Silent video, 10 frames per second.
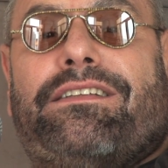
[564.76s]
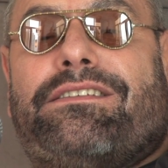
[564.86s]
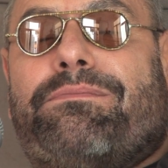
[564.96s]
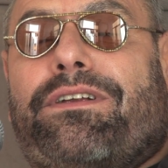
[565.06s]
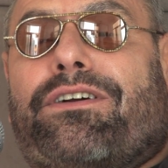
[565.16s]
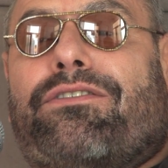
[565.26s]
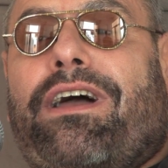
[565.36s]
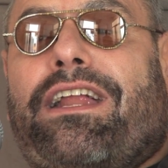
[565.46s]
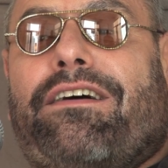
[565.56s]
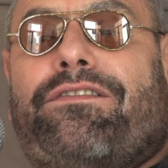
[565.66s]
This has been a
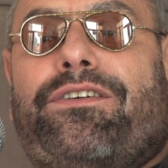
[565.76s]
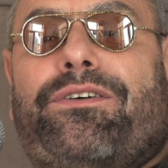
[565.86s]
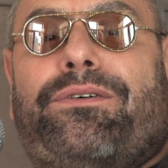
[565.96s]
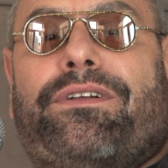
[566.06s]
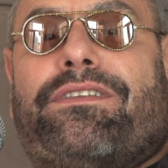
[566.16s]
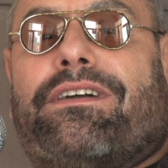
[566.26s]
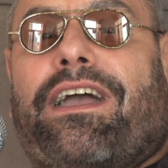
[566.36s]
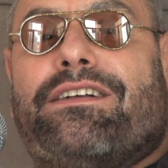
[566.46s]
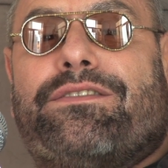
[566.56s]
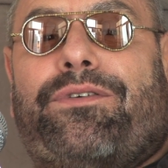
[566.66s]
great afternoon at the
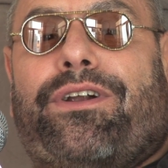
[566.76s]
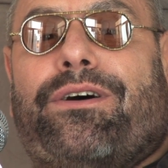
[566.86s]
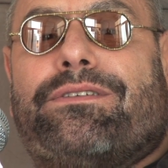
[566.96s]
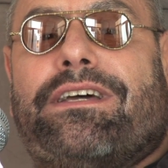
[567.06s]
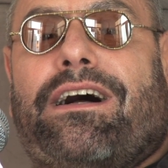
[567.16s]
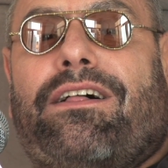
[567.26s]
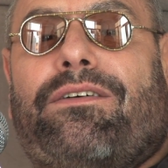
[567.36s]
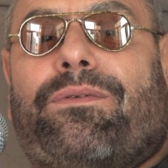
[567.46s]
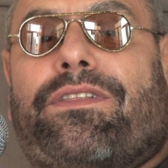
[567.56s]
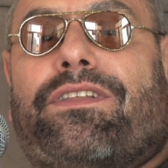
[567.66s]
Gansevoort Hotel
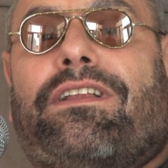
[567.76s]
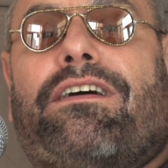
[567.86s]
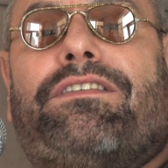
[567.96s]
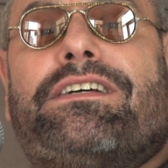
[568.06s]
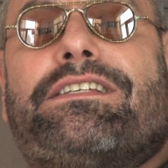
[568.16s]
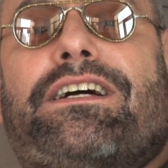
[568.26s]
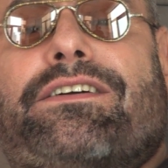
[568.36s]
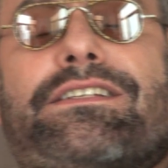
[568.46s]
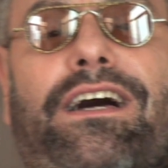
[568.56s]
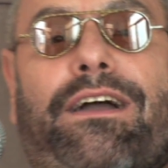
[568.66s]
with the lovely Sarah
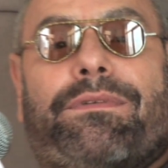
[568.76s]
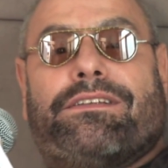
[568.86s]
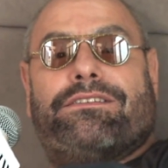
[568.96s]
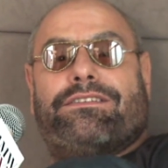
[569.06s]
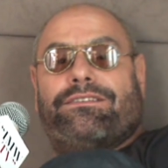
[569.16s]
Symonds.